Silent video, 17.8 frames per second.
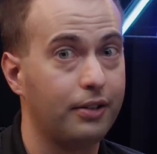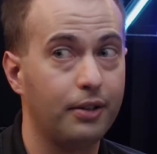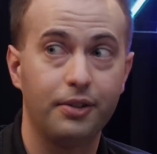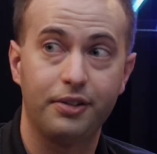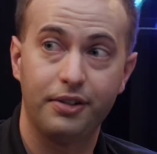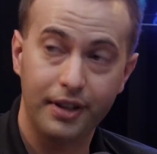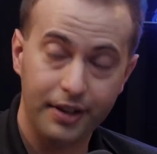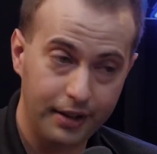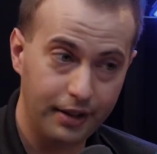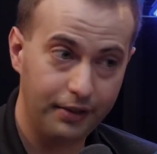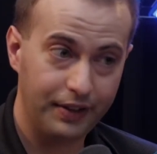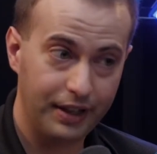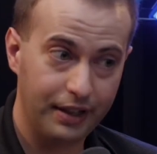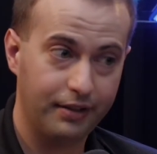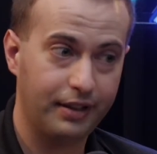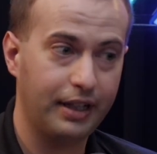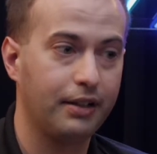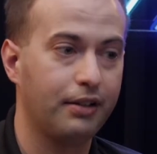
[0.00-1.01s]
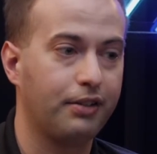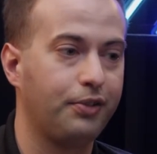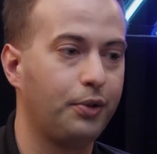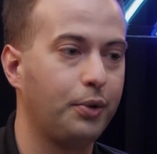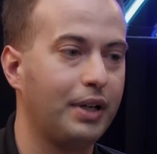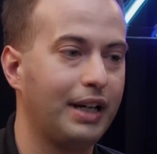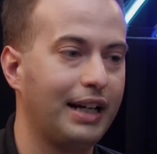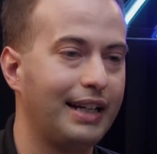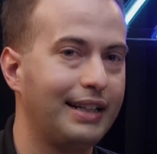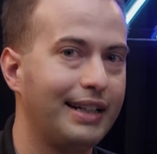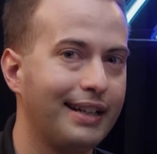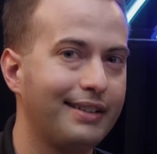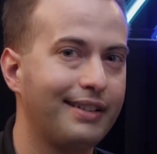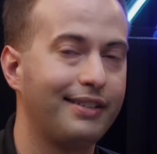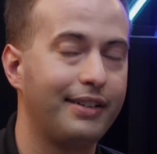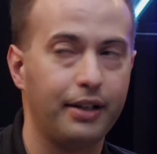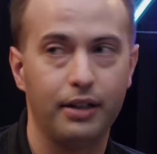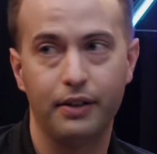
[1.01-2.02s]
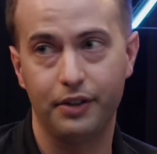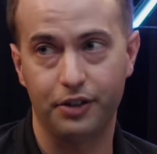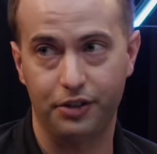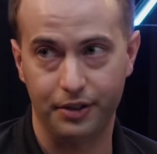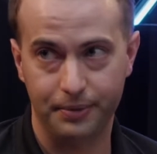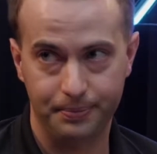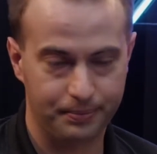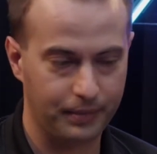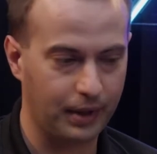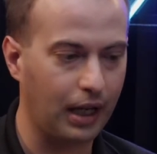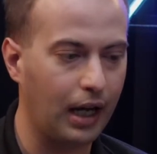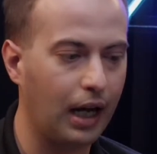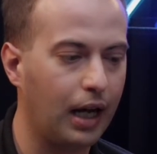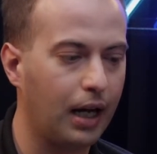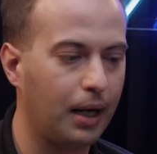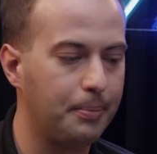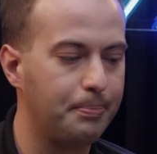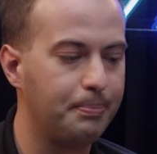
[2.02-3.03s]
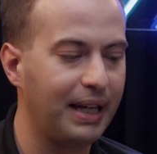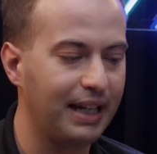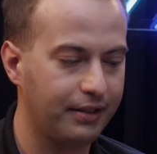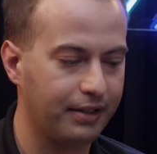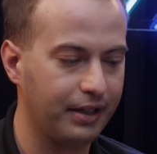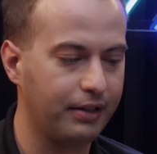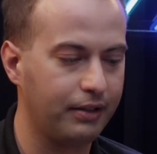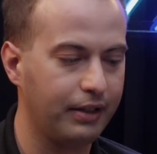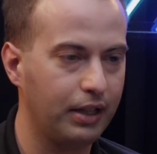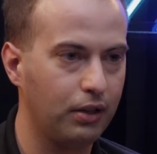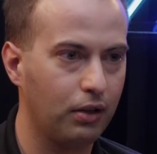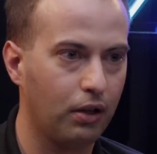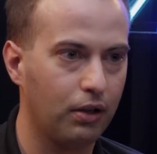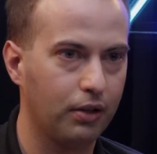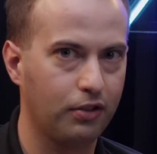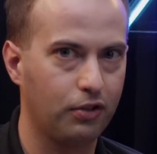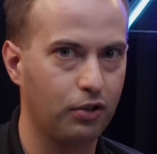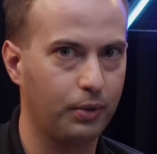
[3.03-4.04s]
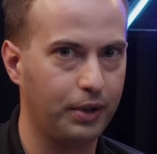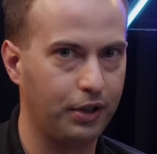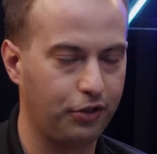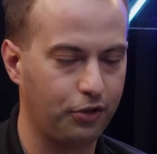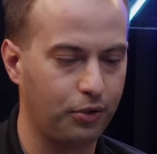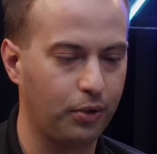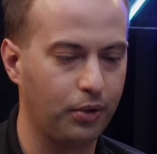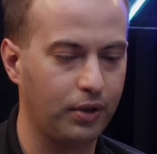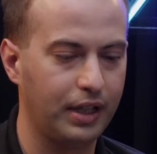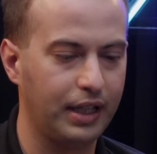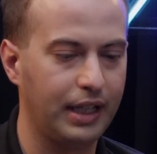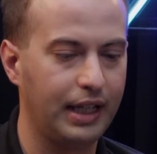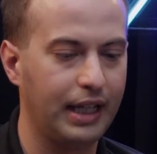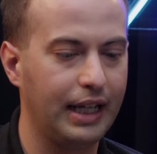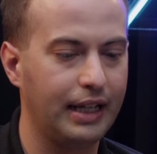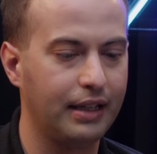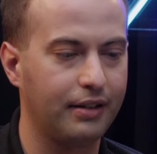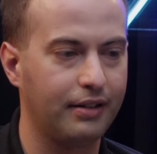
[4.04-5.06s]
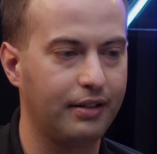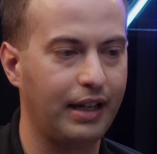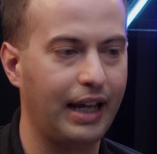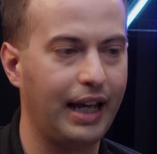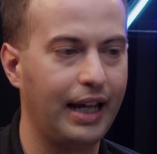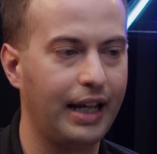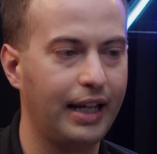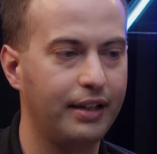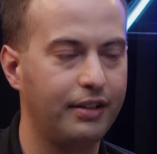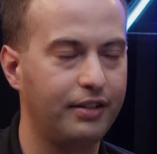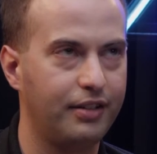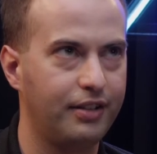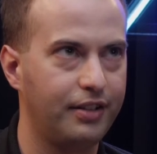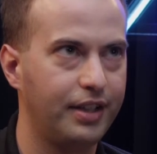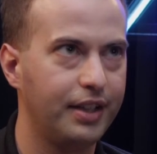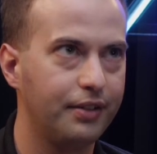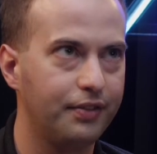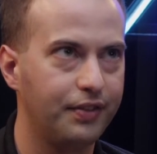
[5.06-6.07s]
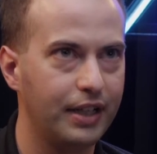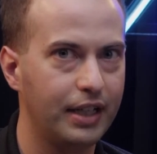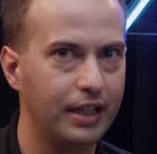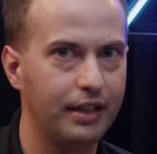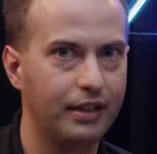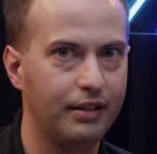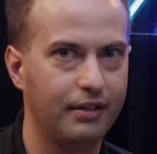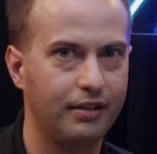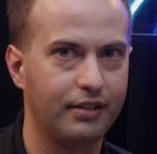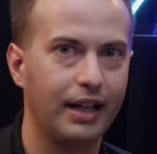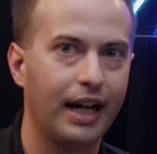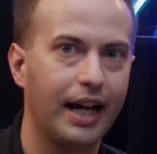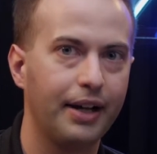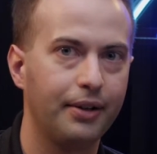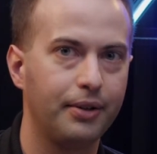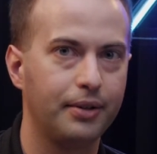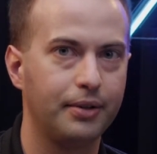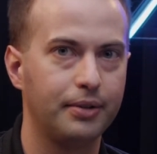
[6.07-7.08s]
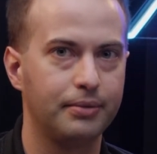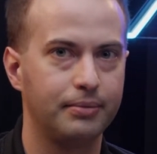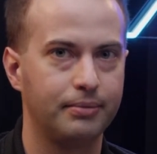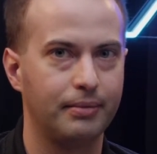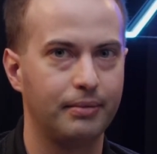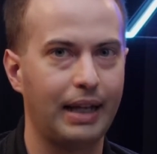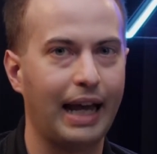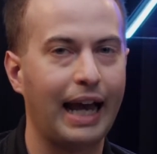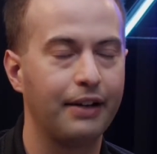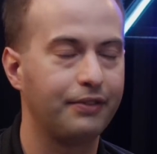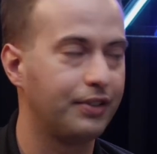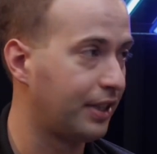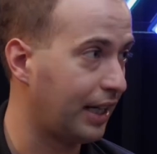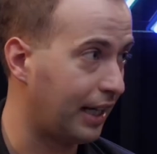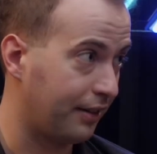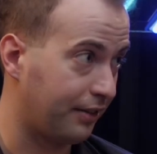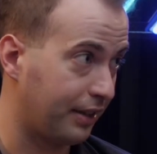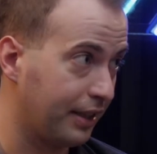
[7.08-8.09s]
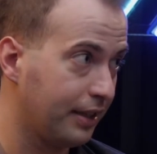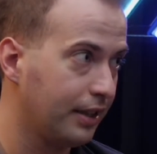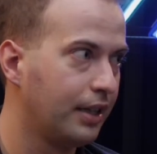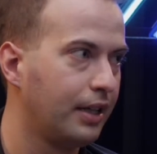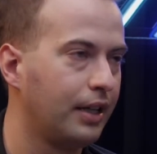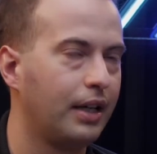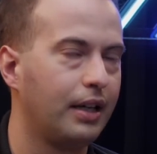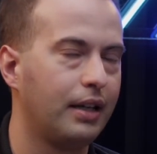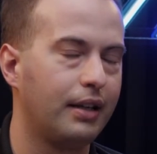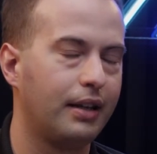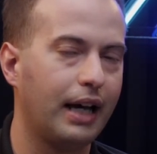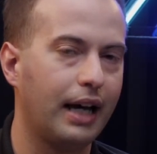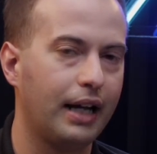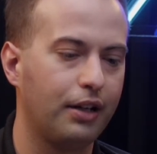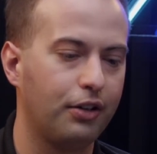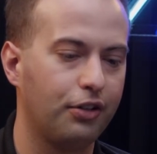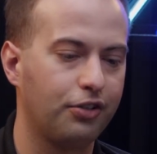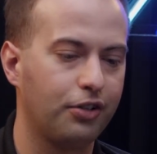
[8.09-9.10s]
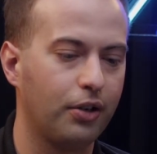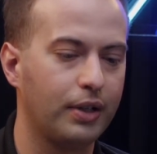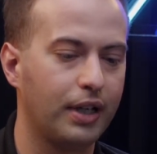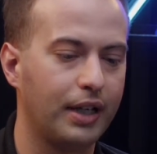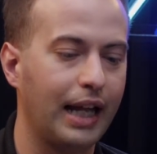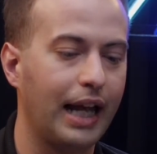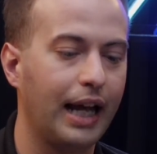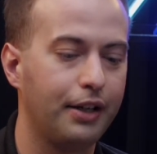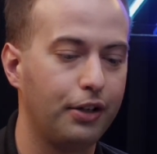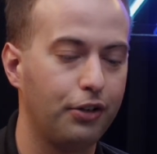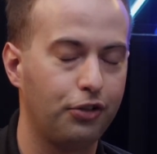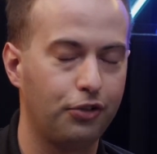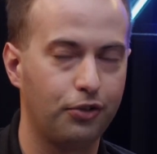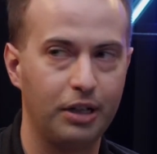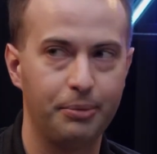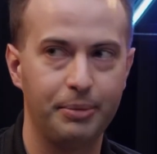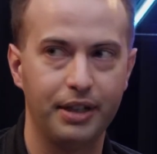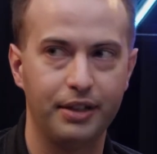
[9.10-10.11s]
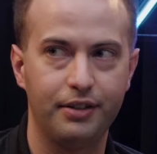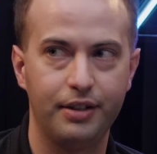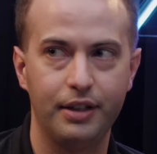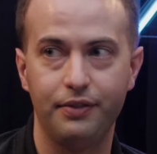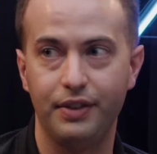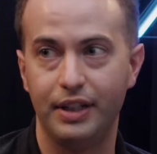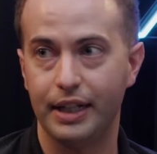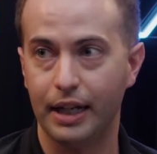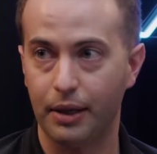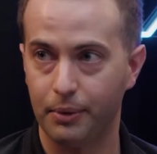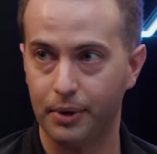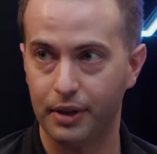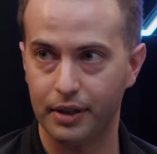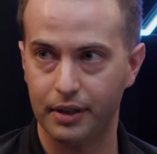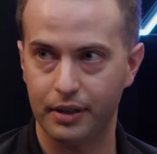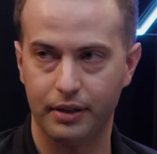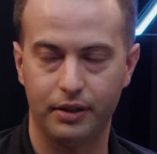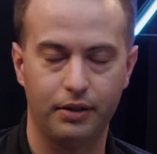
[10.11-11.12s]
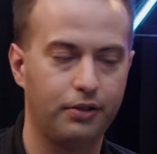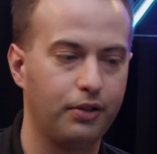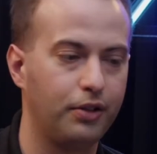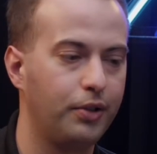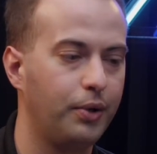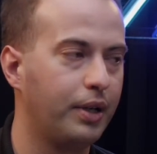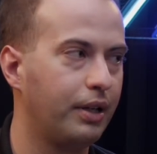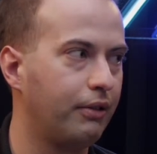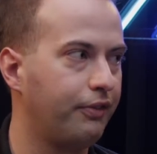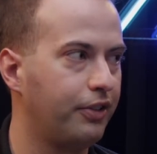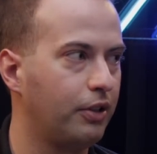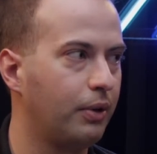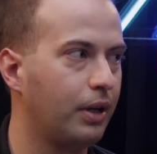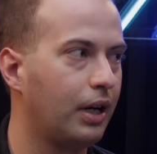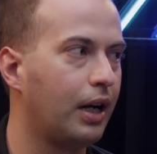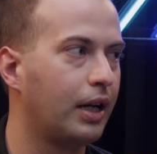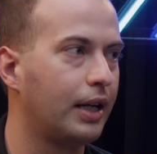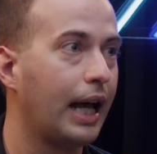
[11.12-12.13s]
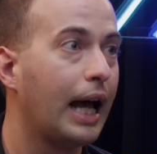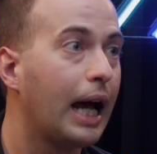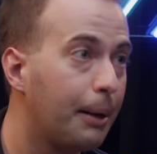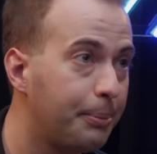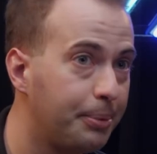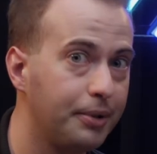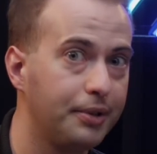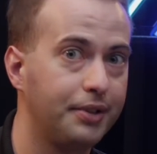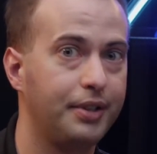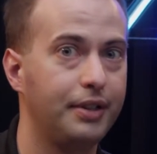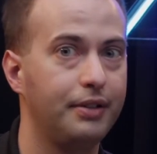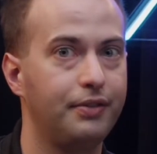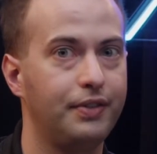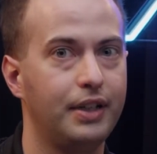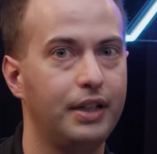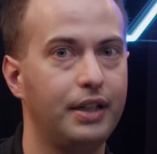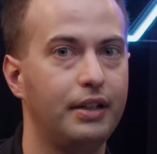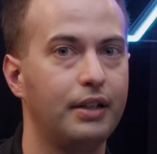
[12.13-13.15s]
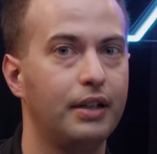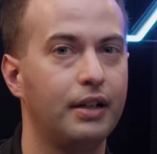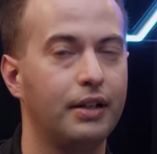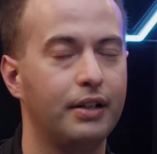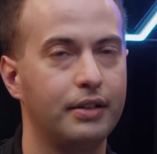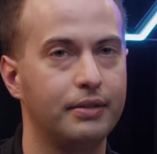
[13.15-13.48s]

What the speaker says: so CTV stands for connected television. Basically, long story short, it's a TV style advertising that is shown on any streaming TV network. So you can view it on Apple TV,